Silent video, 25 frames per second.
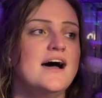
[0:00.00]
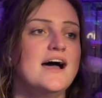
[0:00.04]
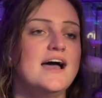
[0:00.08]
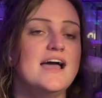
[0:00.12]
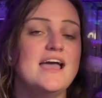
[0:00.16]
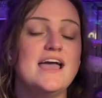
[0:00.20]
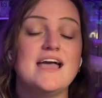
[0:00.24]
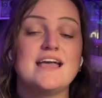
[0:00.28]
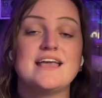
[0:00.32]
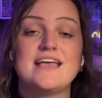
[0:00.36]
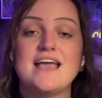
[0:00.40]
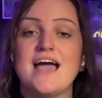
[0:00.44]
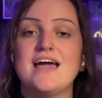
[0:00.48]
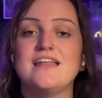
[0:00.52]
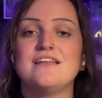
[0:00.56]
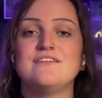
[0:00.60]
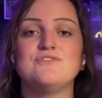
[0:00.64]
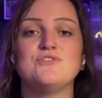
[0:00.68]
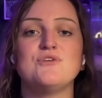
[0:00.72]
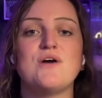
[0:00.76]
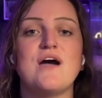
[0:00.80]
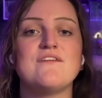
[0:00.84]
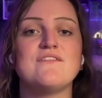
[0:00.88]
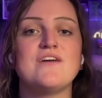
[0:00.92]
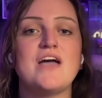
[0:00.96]
Again, if
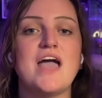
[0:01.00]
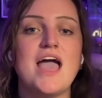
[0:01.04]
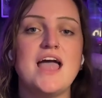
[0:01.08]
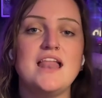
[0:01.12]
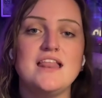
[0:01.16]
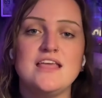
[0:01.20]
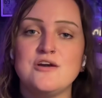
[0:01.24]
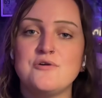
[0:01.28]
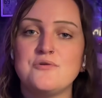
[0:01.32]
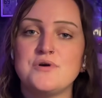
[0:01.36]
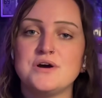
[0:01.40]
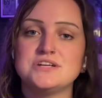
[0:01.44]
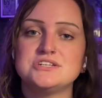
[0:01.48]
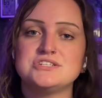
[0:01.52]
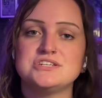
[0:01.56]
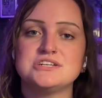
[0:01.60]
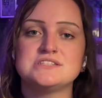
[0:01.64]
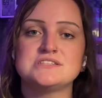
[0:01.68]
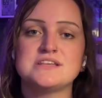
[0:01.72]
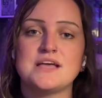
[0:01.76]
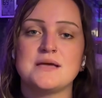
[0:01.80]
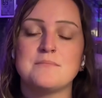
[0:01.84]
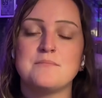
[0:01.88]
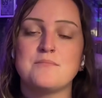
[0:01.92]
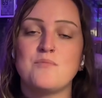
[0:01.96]
you have any
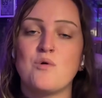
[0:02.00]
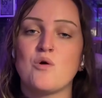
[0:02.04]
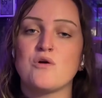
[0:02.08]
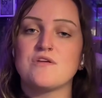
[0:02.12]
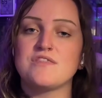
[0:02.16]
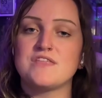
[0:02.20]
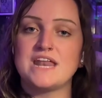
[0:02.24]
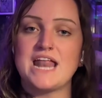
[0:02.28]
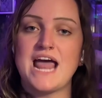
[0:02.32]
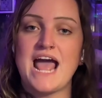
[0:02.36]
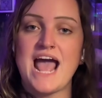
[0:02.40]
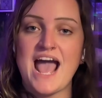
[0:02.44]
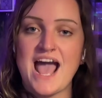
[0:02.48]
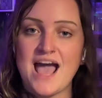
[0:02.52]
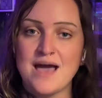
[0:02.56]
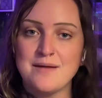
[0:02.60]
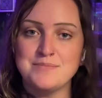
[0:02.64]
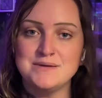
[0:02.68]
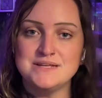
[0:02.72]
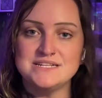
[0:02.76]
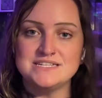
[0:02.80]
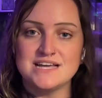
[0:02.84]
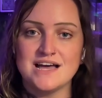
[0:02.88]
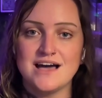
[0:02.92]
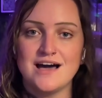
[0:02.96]
questions, I'm more than
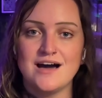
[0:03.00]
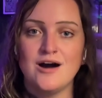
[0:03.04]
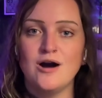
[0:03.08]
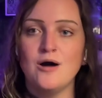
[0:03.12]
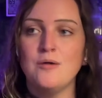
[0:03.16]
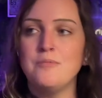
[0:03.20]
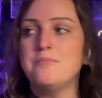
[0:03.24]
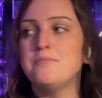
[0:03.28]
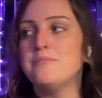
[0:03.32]
happy to help,